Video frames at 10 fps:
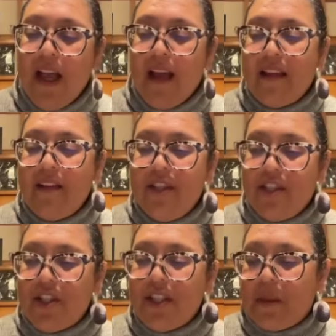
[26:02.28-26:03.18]

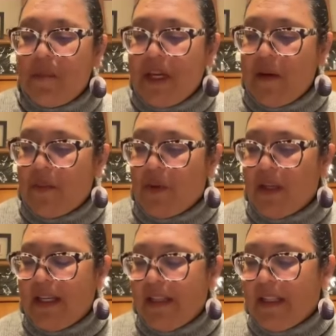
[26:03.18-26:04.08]
Indigenous
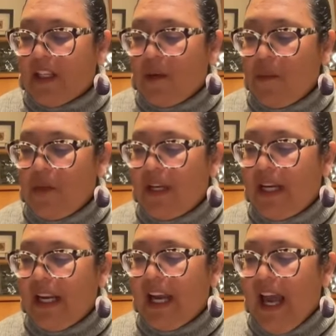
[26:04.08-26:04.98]
people in the
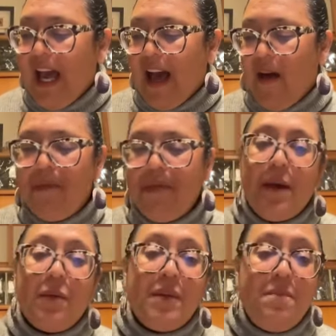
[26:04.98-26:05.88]
community, they
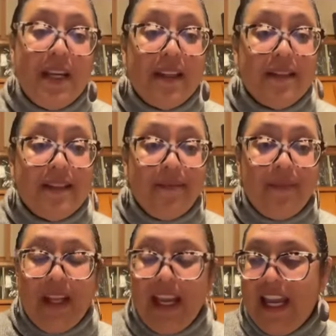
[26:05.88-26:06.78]
would miss
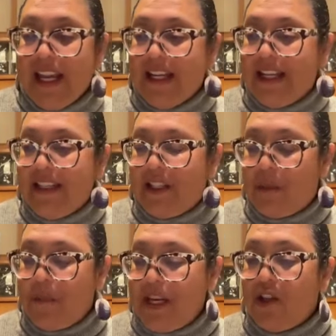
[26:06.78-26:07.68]
Hannah
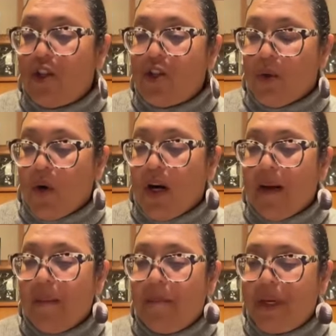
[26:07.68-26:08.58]

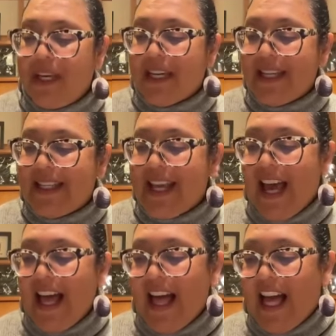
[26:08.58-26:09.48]
Speenshore because
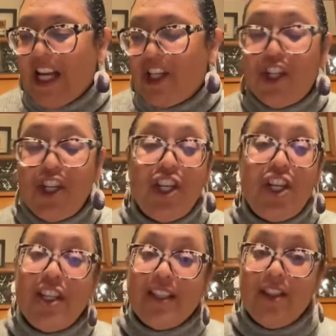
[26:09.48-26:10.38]
she
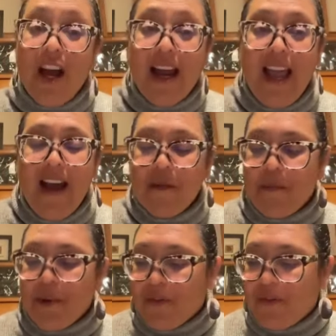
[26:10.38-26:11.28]
does not have a
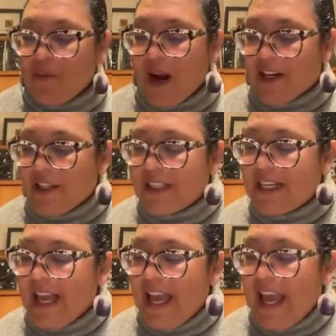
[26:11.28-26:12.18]
birth record,
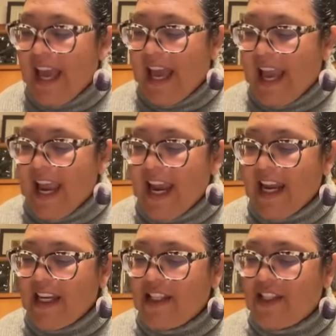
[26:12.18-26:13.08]

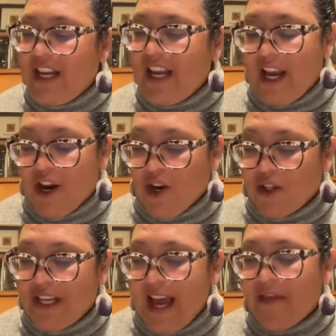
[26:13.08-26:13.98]
and her
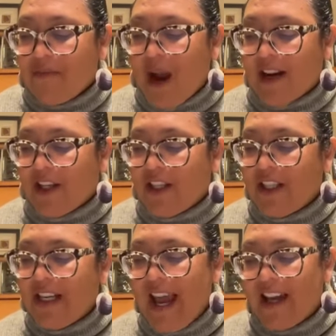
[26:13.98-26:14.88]
death
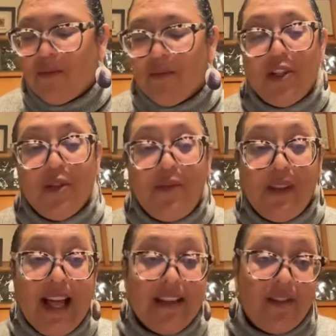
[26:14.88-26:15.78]
record has a racial
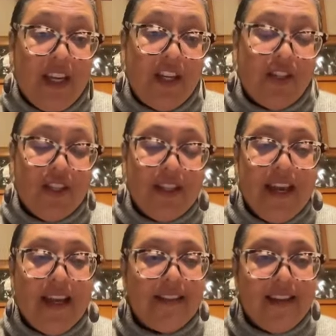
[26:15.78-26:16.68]
classification
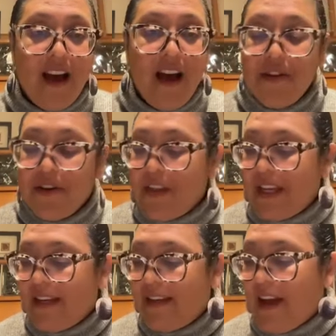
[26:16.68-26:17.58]
that's other than